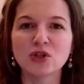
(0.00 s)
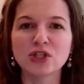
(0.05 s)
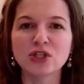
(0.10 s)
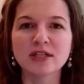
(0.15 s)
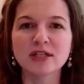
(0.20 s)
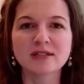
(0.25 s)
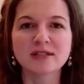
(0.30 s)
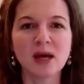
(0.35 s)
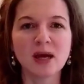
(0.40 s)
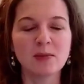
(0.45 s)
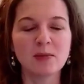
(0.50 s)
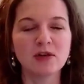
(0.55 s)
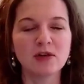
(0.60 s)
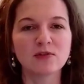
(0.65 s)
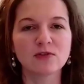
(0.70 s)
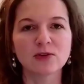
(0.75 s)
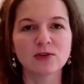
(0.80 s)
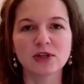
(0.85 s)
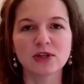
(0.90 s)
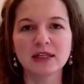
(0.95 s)
just coming
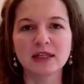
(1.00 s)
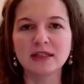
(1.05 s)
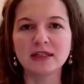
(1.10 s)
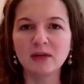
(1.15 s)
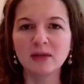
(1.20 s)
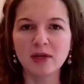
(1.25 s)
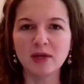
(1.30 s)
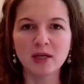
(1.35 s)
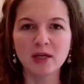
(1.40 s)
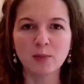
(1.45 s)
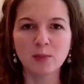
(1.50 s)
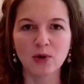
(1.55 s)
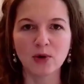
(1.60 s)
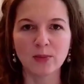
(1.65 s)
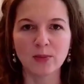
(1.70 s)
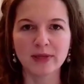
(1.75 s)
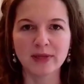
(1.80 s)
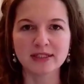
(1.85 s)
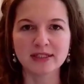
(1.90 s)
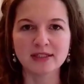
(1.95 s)
for the limited
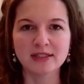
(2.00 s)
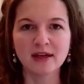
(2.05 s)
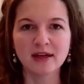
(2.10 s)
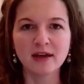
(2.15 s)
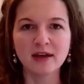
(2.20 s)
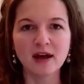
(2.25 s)
purpose